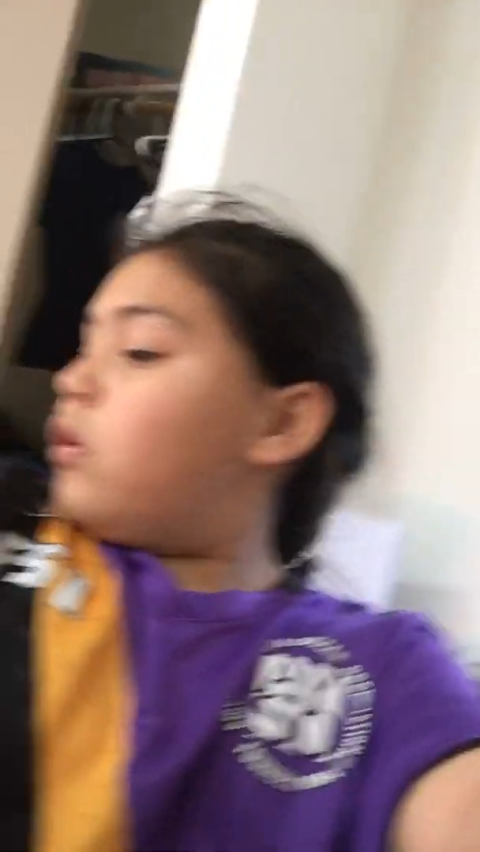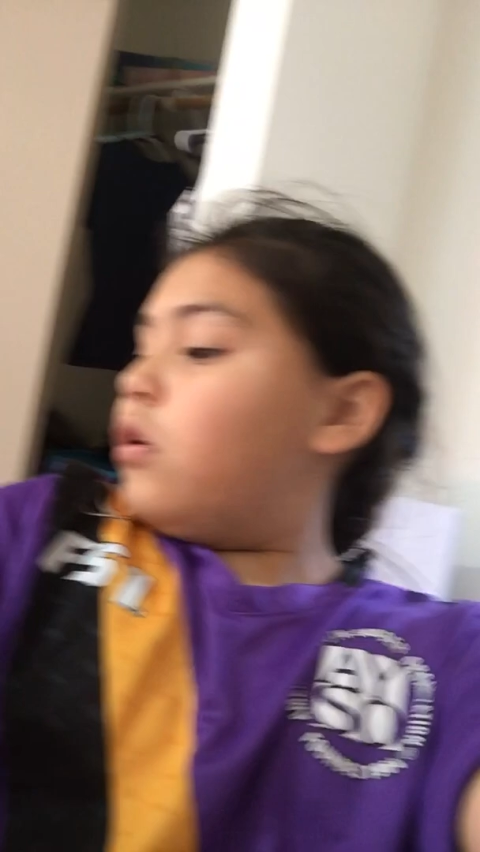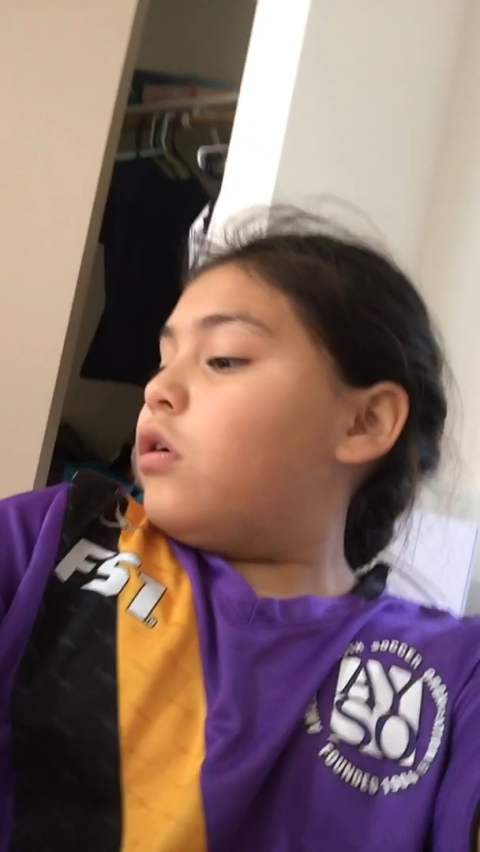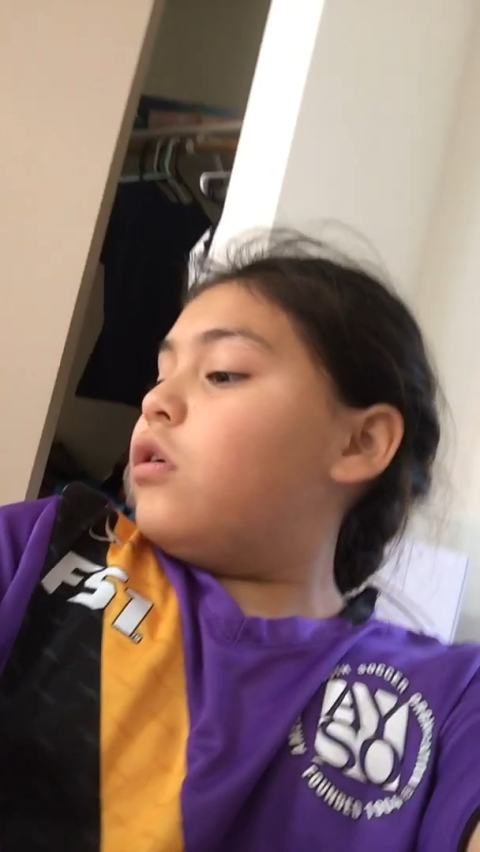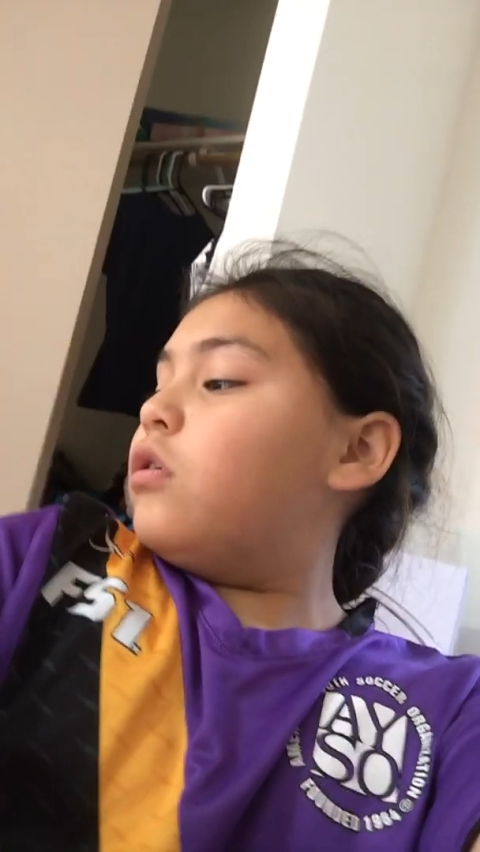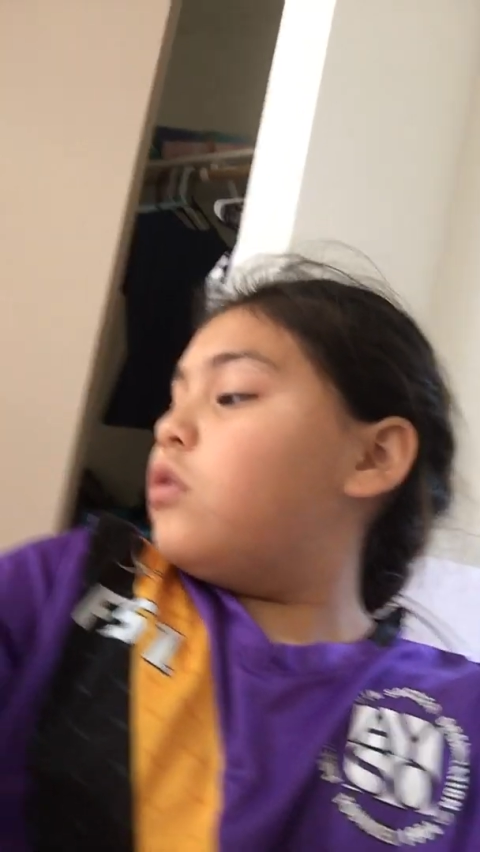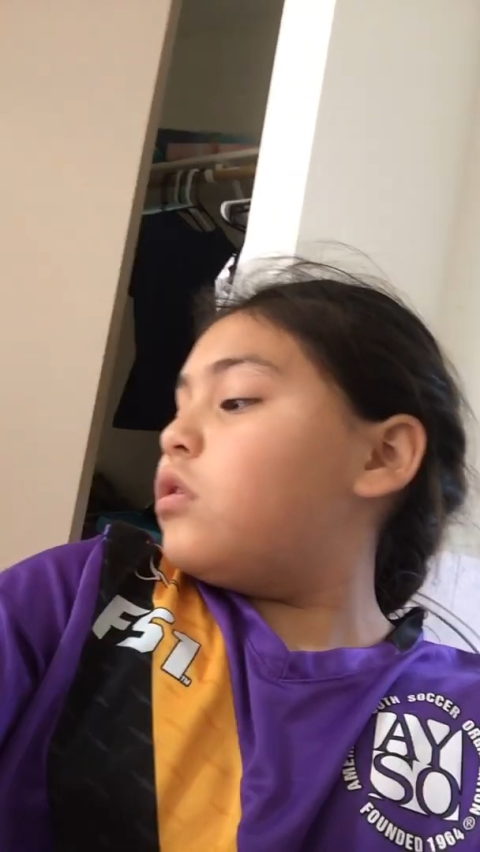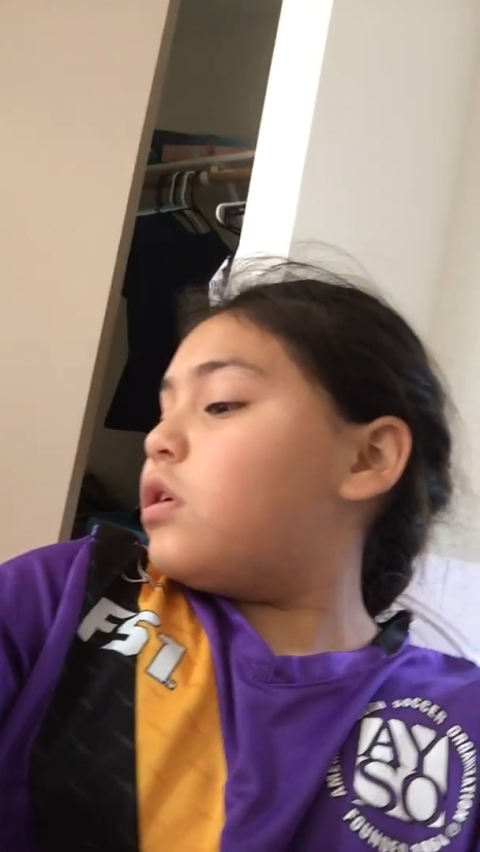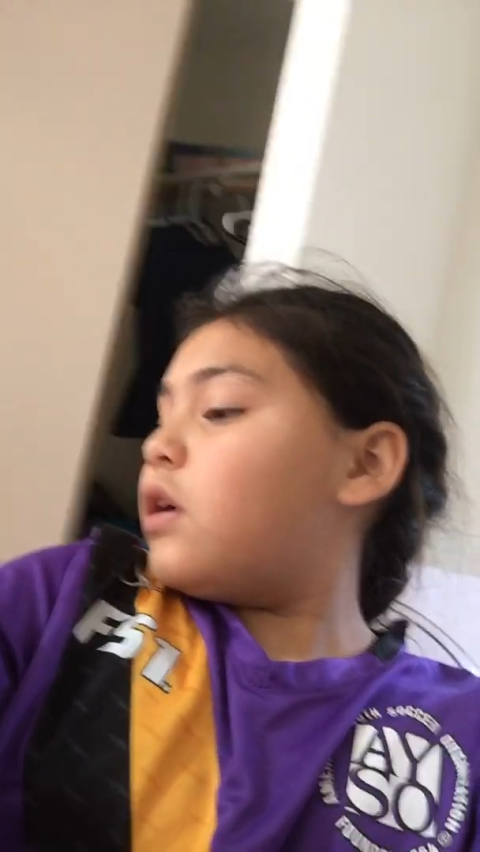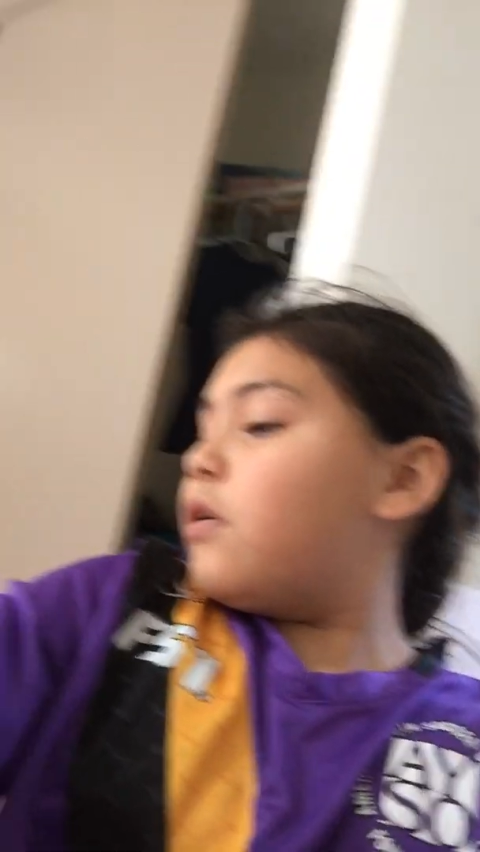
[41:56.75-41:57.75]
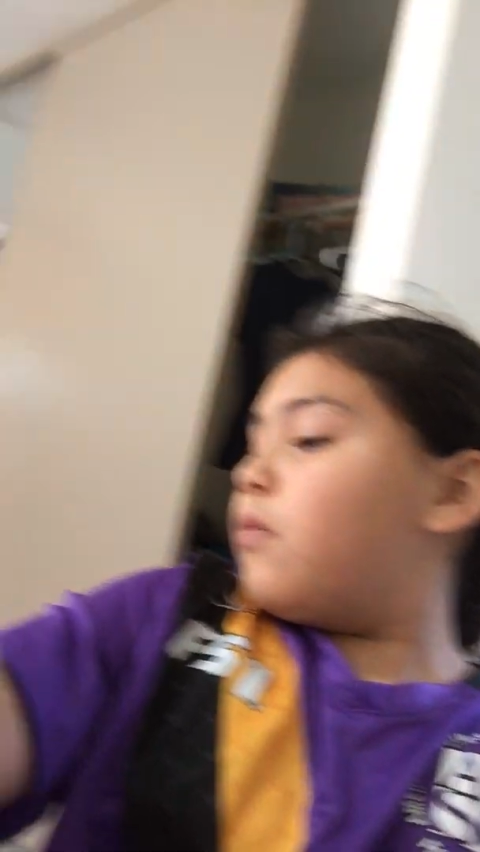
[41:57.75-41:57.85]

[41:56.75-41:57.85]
I